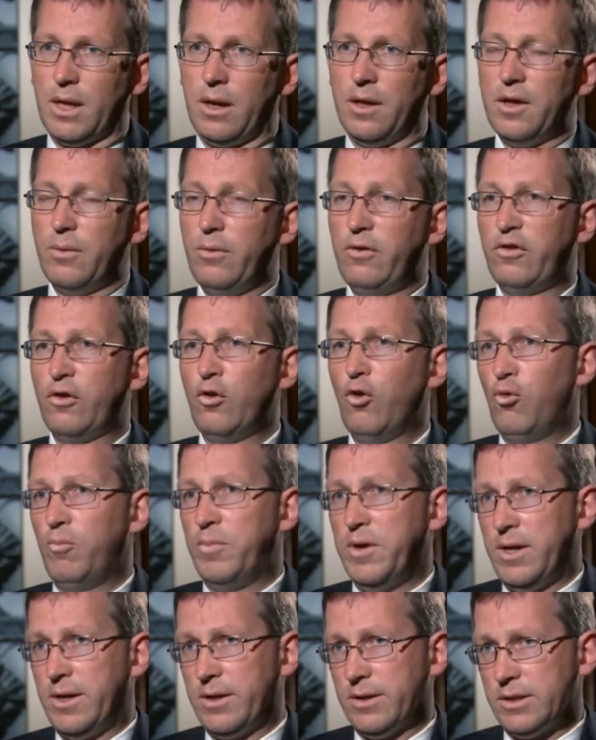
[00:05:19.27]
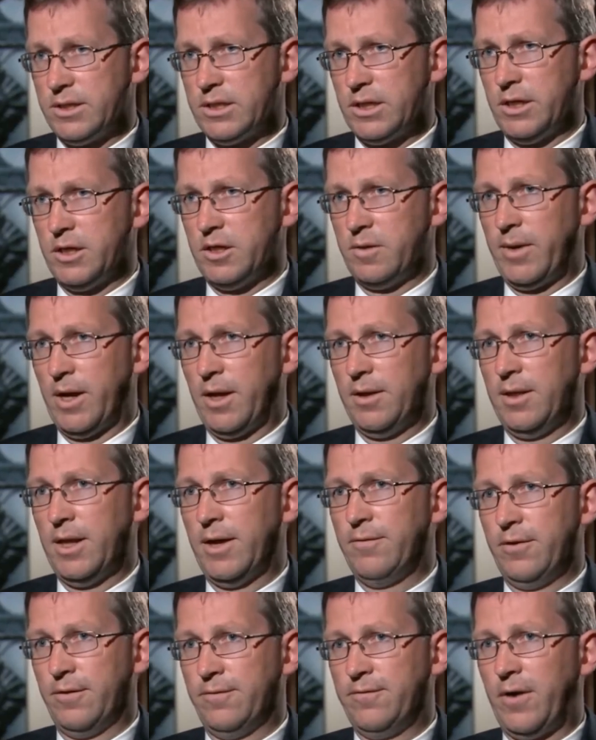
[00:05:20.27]
I think we should all be concerned about the
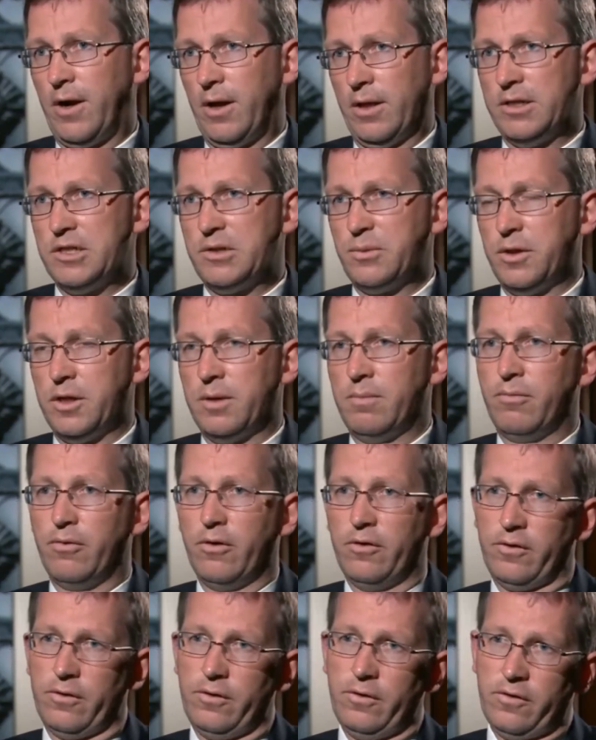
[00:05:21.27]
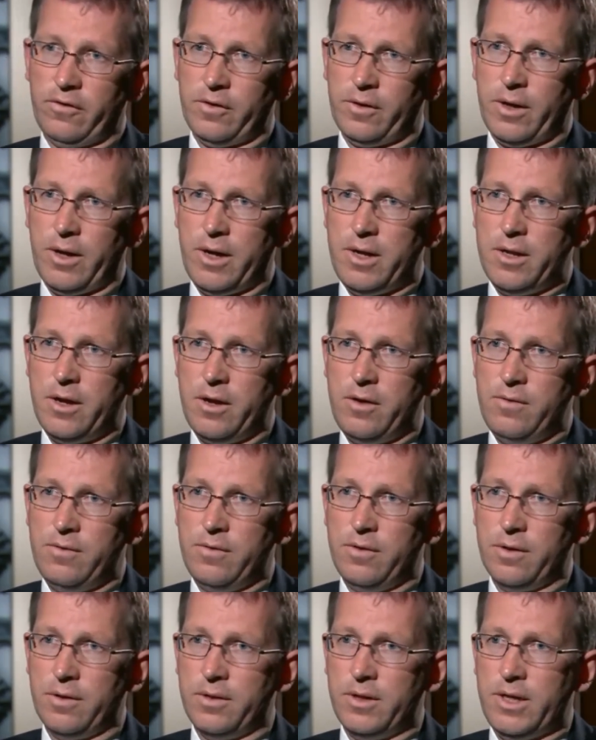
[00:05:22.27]
level of violence within prisons, and I
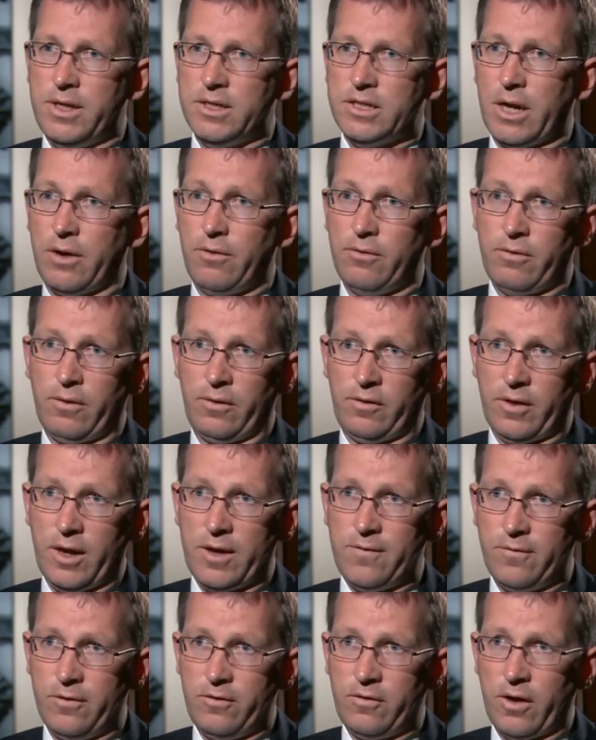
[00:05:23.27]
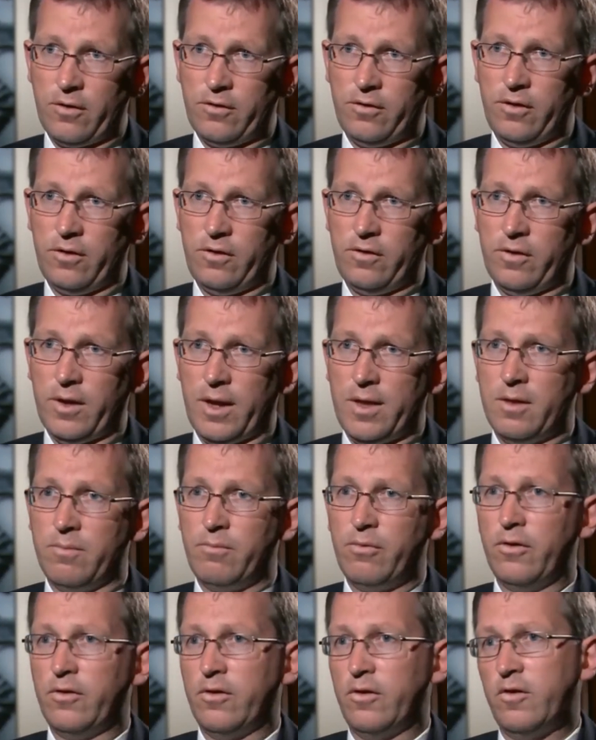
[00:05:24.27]
know that the Secretary of State for Justice and the
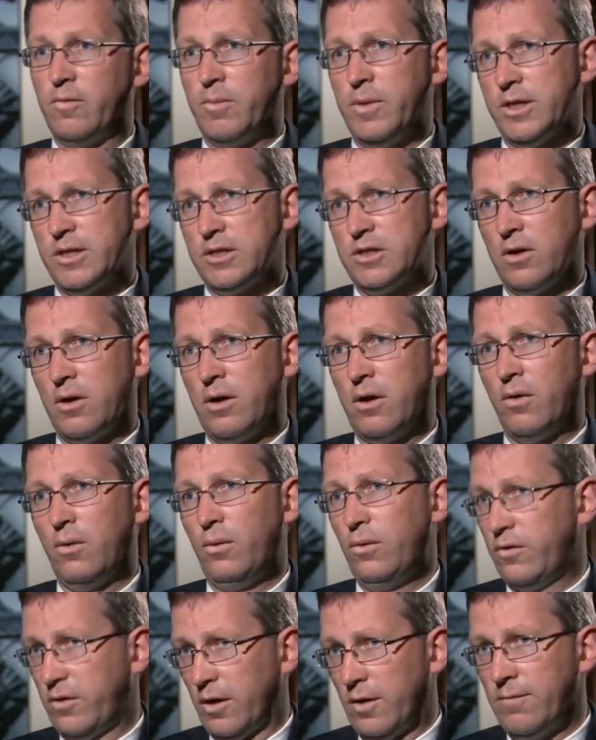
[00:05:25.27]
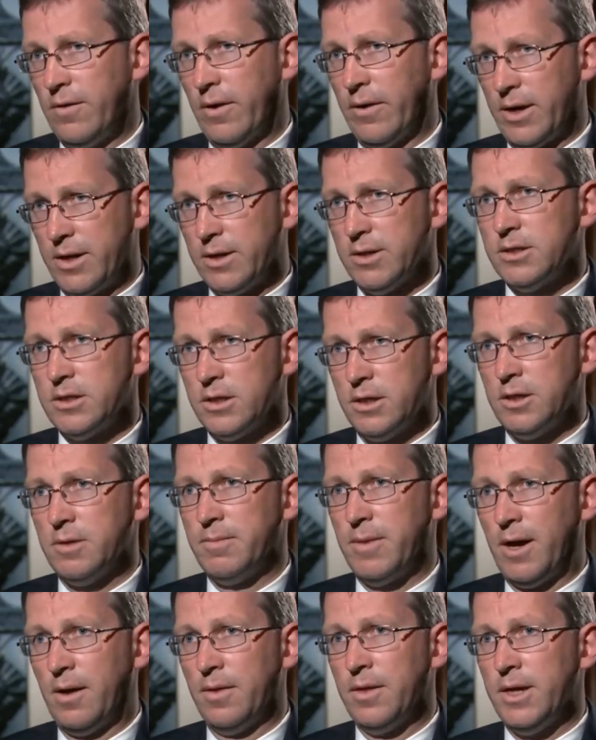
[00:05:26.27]
Prisons Minister are also very concerned
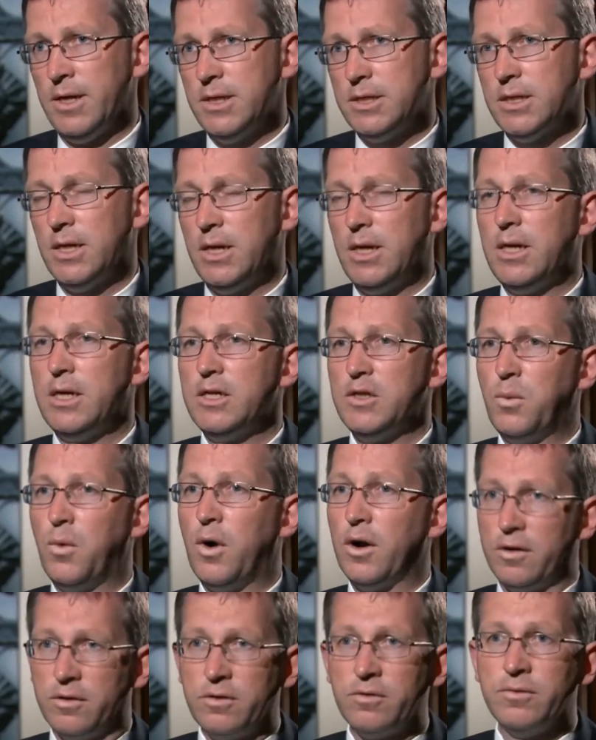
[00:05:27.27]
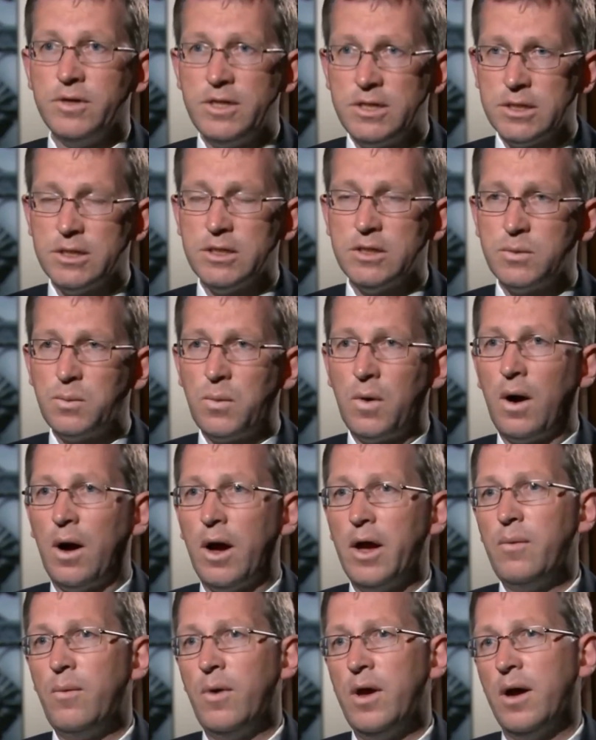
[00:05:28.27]
about this. It's one of the reasons
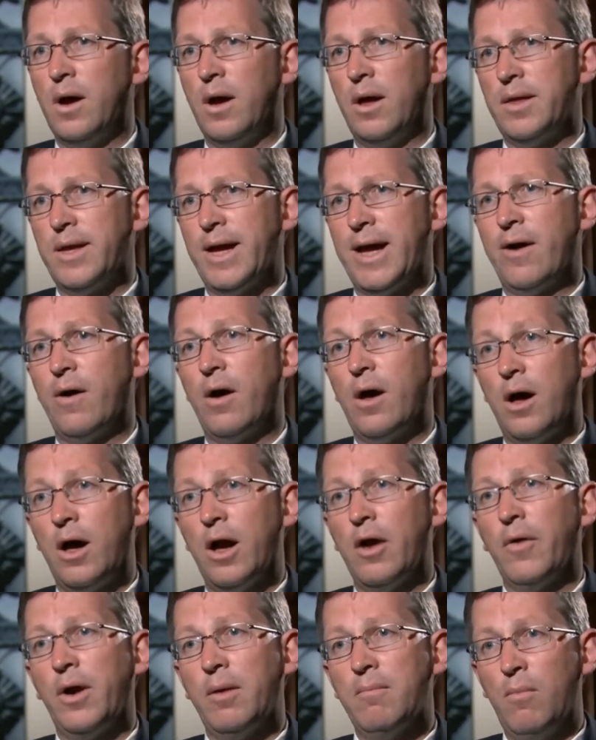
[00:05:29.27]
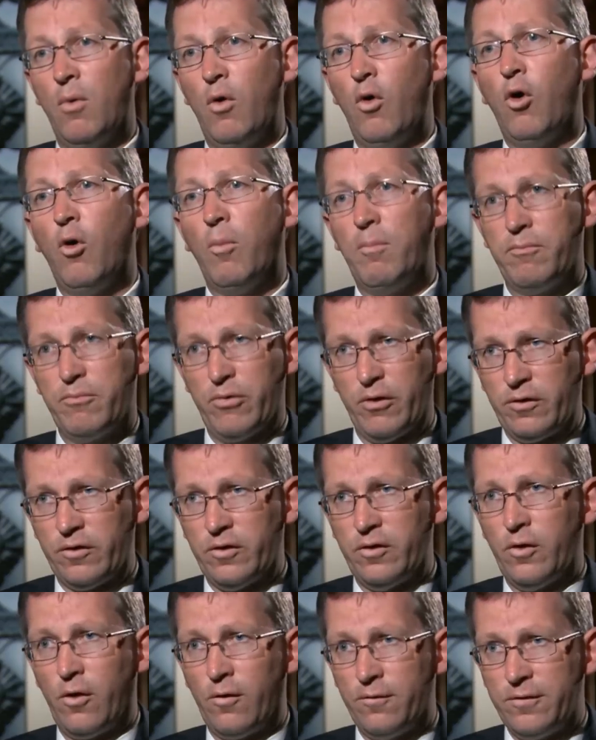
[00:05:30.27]
why we are now hiring more prison